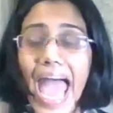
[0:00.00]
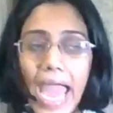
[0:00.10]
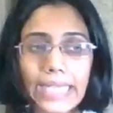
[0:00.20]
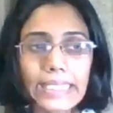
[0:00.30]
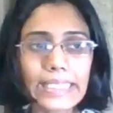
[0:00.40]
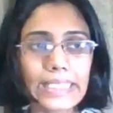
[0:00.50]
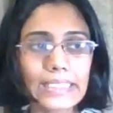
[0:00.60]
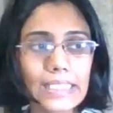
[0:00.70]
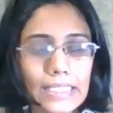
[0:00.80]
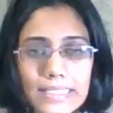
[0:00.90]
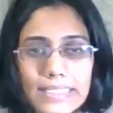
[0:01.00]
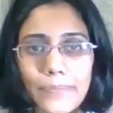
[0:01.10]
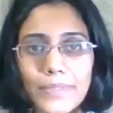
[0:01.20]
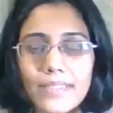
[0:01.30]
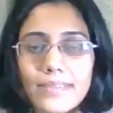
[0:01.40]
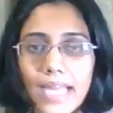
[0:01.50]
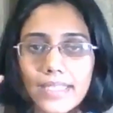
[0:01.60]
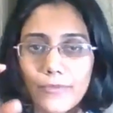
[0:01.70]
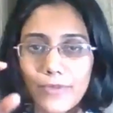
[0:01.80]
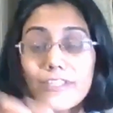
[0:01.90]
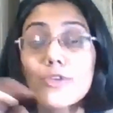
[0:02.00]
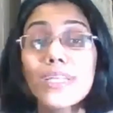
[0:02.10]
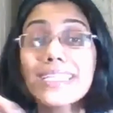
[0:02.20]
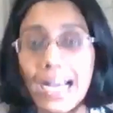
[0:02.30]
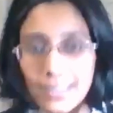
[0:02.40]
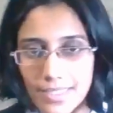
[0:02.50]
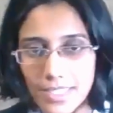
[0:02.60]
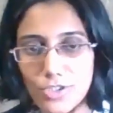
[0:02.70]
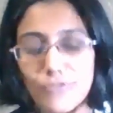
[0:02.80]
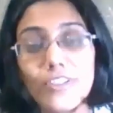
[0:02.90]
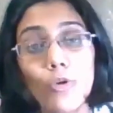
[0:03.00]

And the concept is that when we're doing taxation,